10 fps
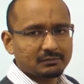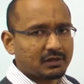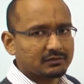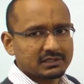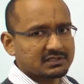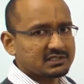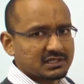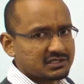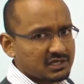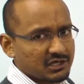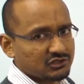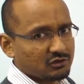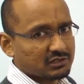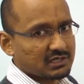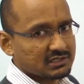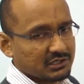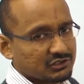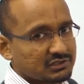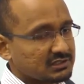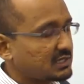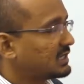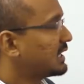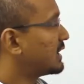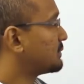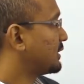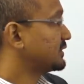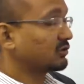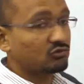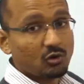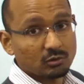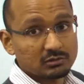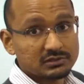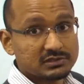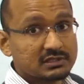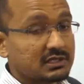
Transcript: about these international organizations are about their roles.